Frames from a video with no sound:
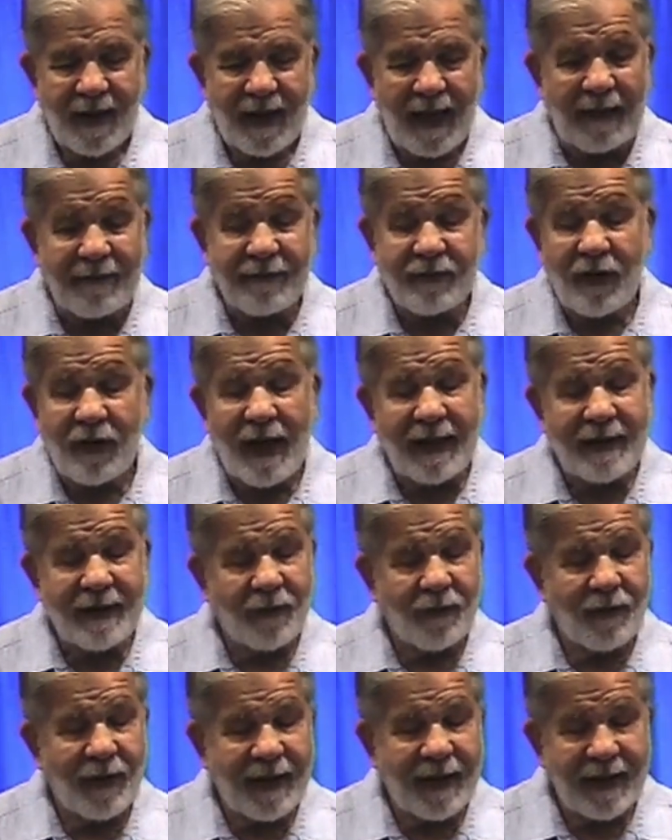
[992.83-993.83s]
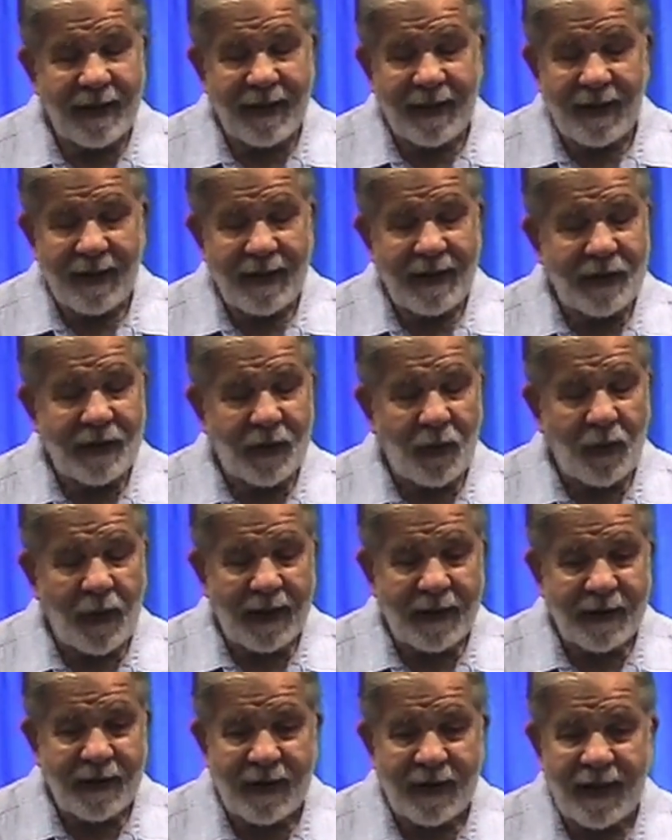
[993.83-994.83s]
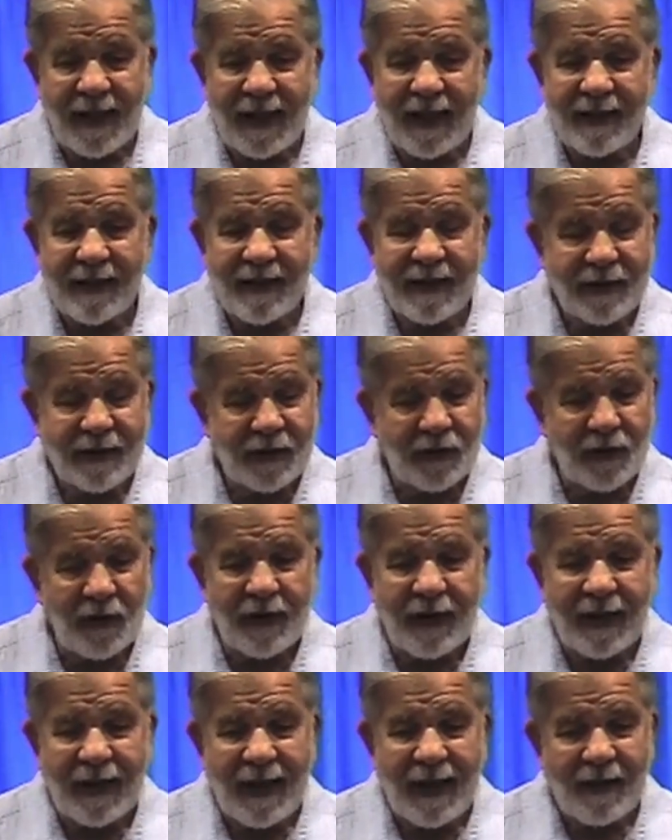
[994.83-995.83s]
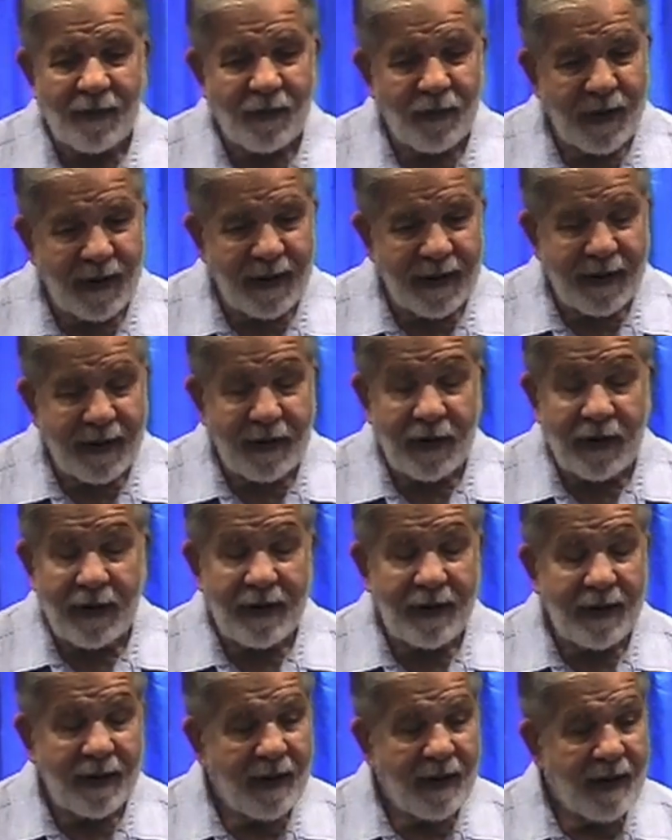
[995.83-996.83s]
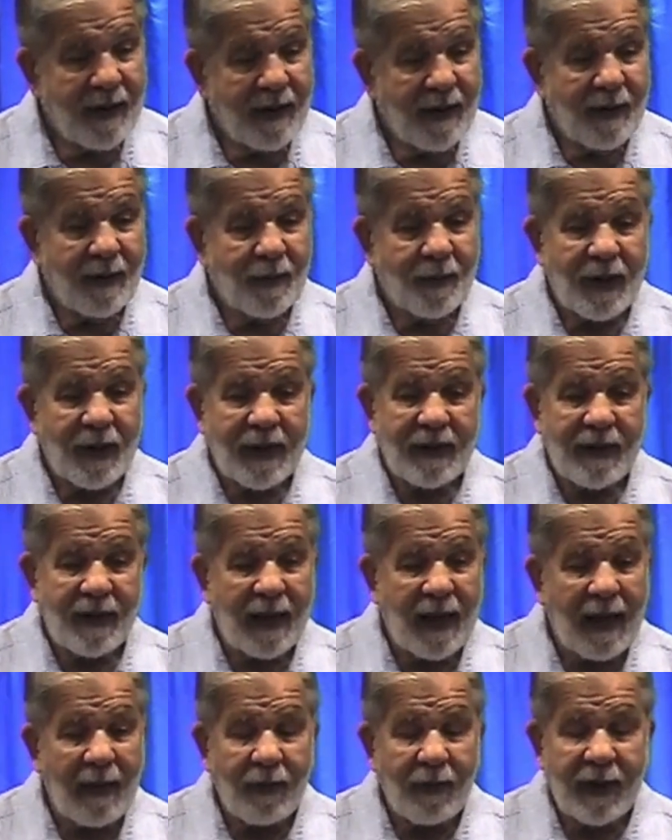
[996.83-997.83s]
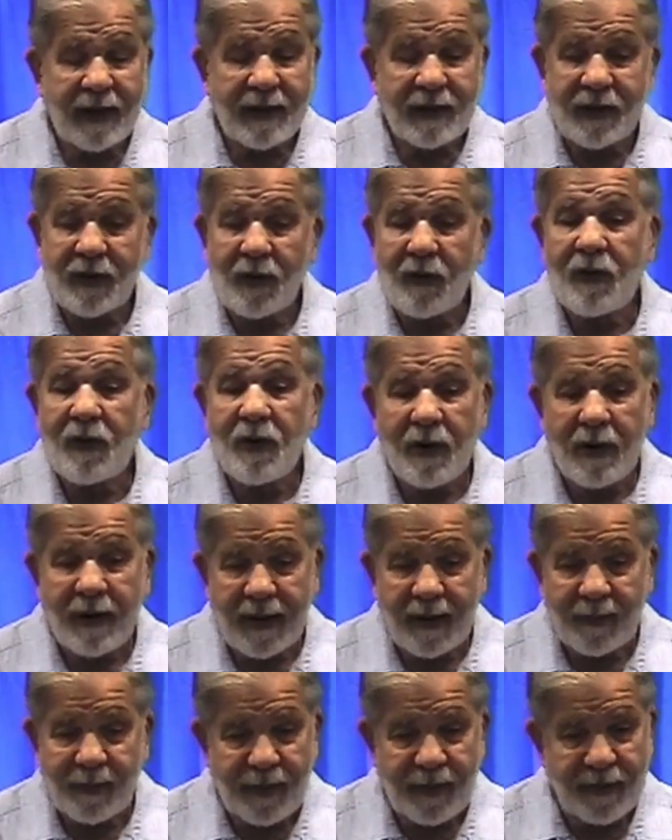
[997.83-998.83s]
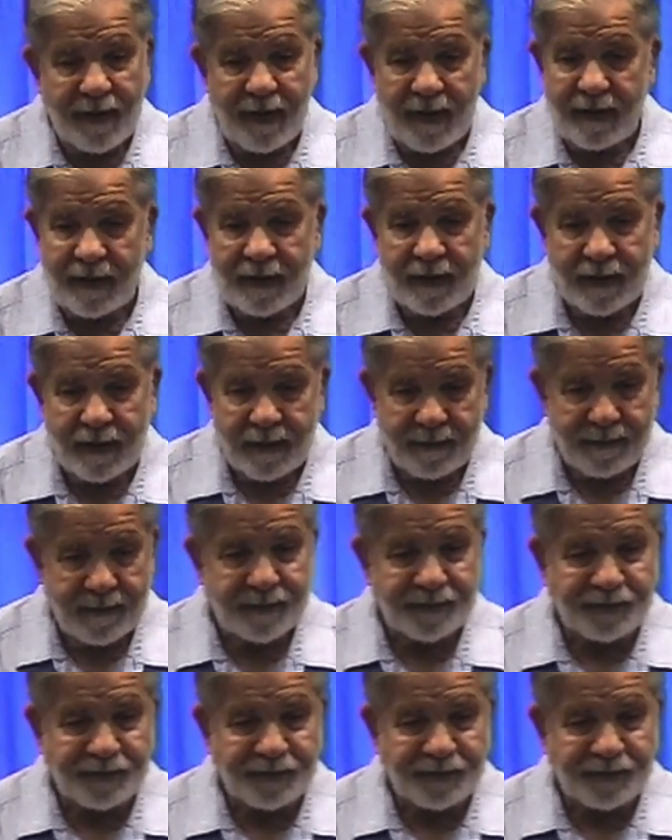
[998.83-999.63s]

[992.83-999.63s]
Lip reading: I've tried to read it at least twice a day. It started out really good, but I would get so caught up in things.